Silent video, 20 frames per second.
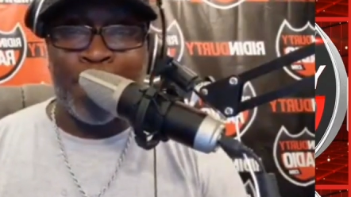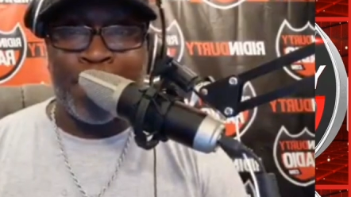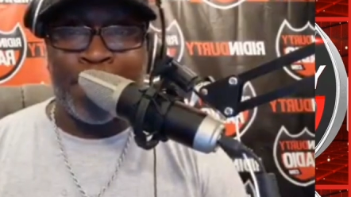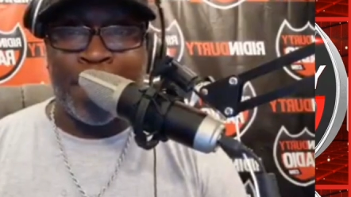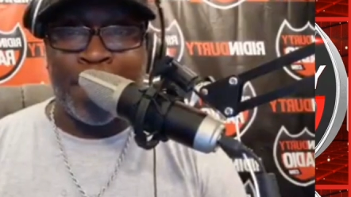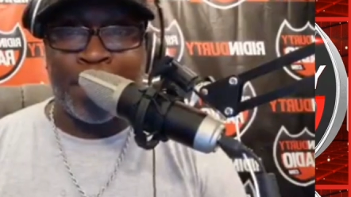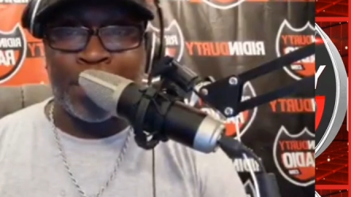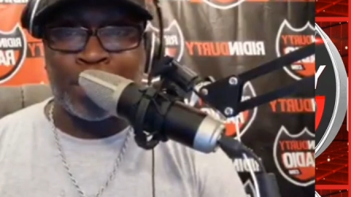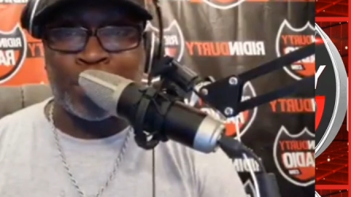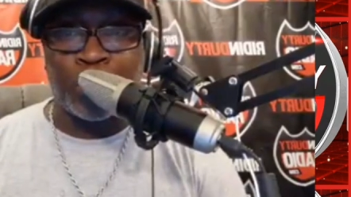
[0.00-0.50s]
I got
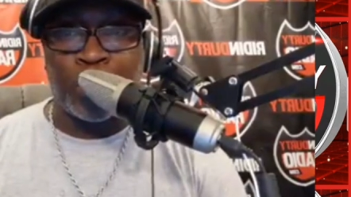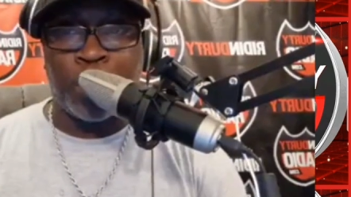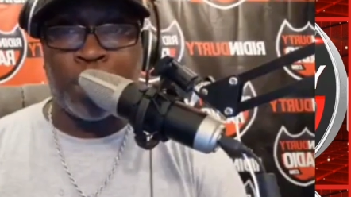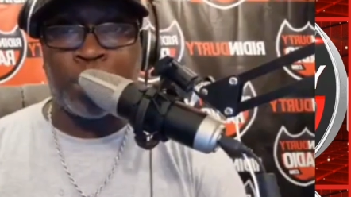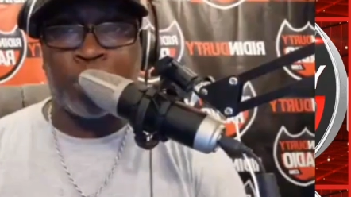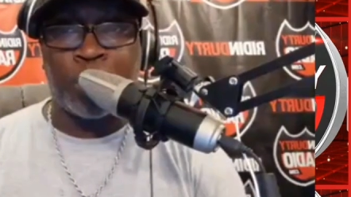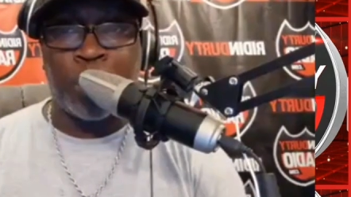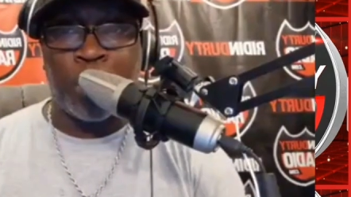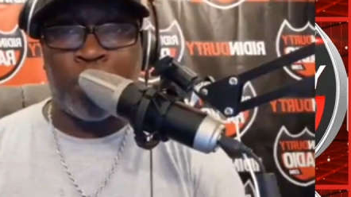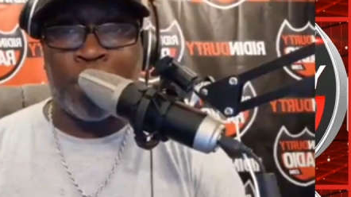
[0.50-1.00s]
to start the
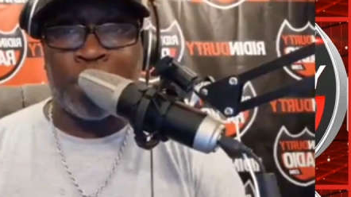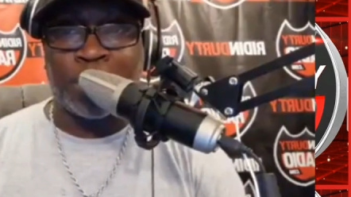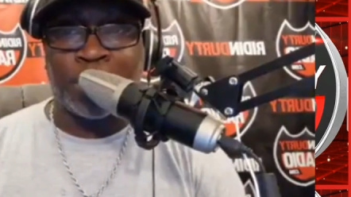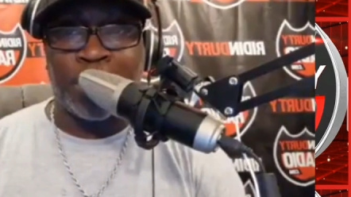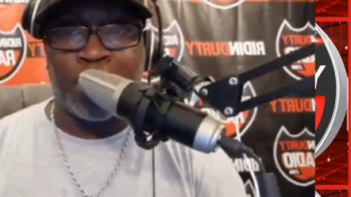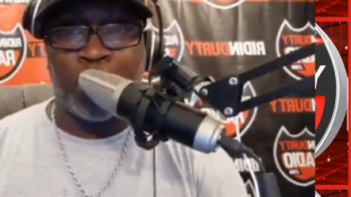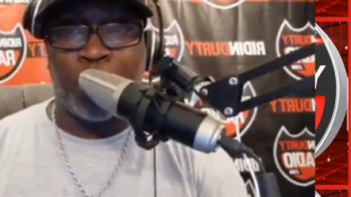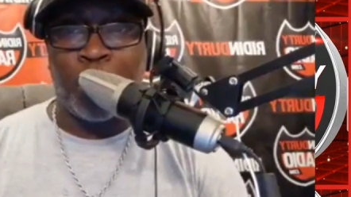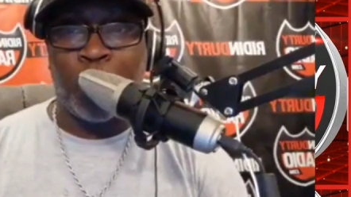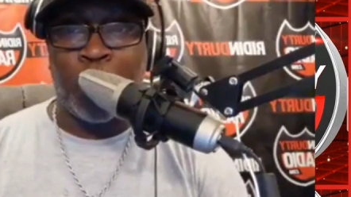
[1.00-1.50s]
show by
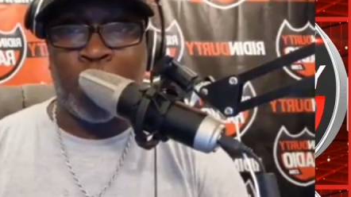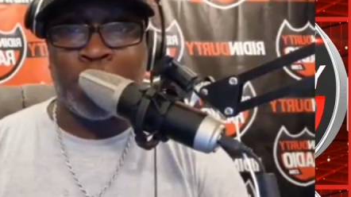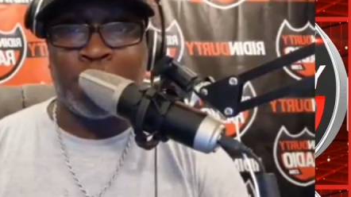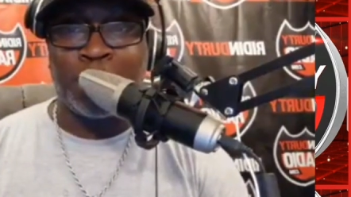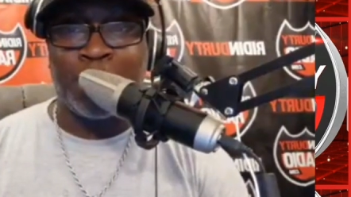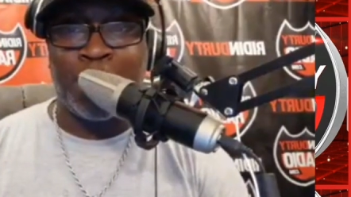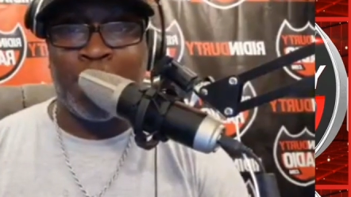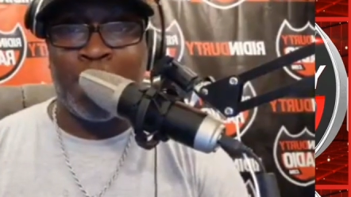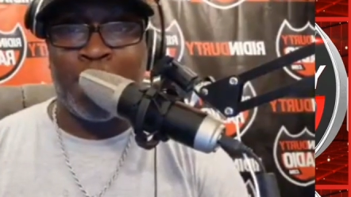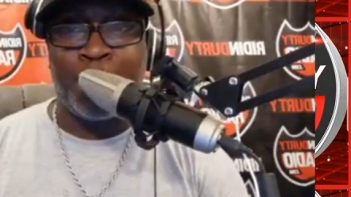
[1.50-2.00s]
saying one
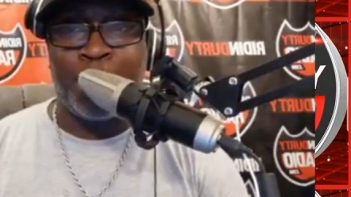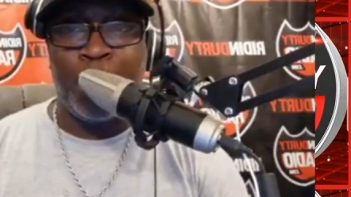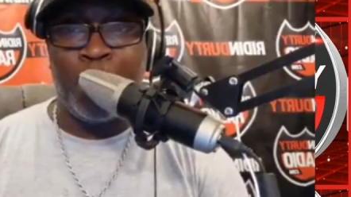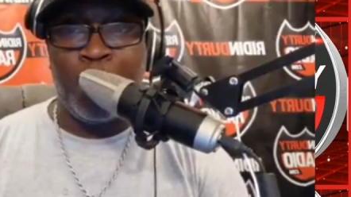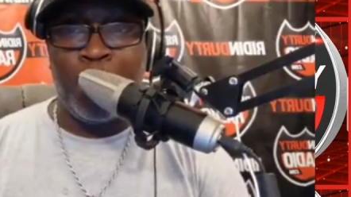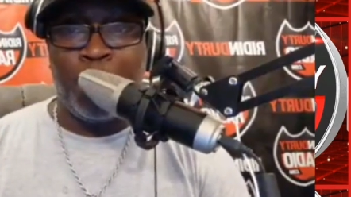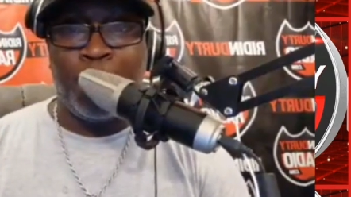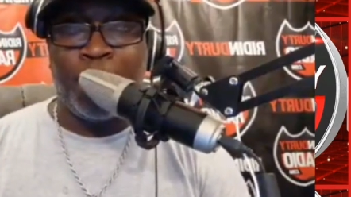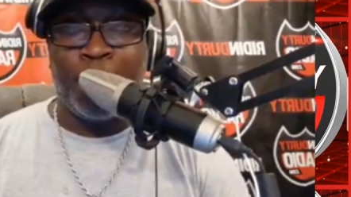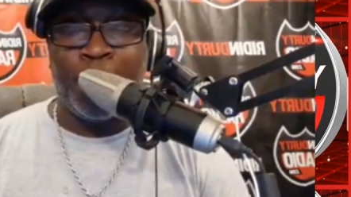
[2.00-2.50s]
time
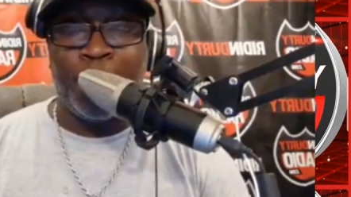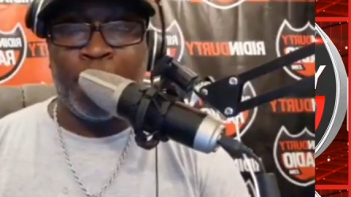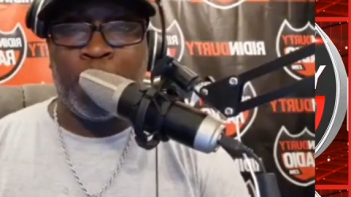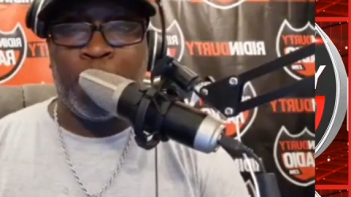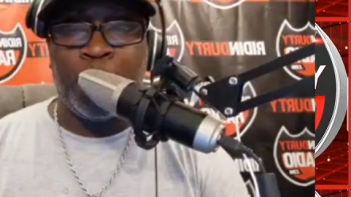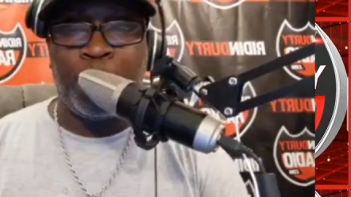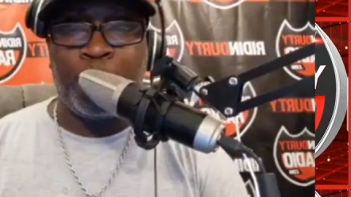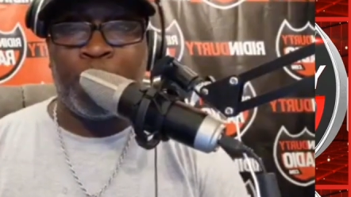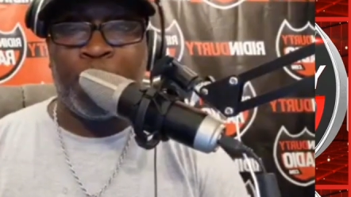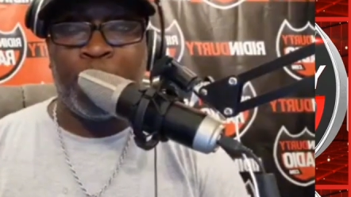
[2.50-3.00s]
for the
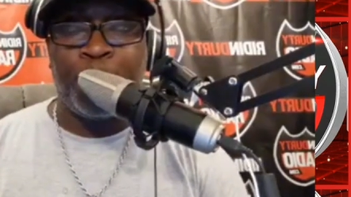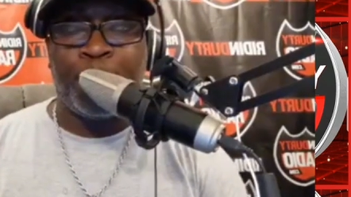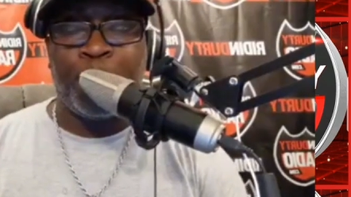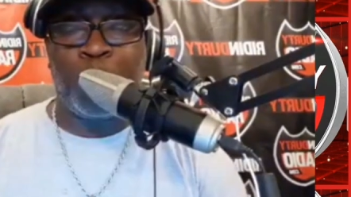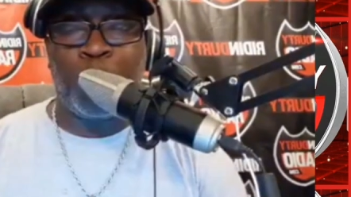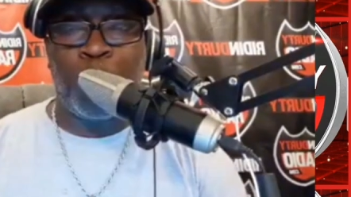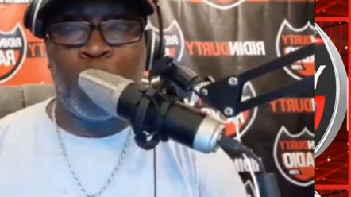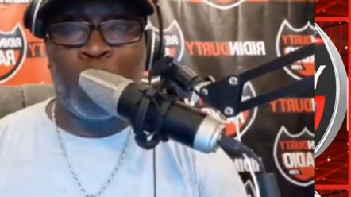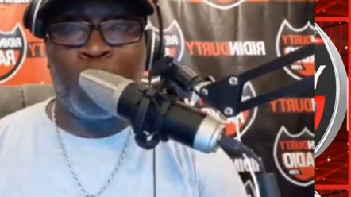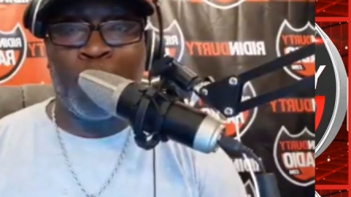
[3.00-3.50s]
good people
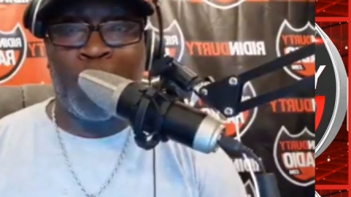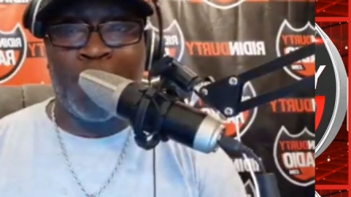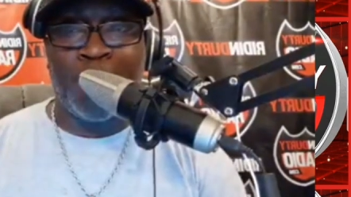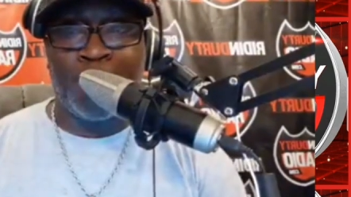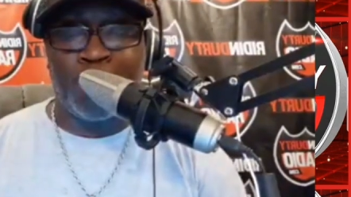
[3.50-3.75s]
over at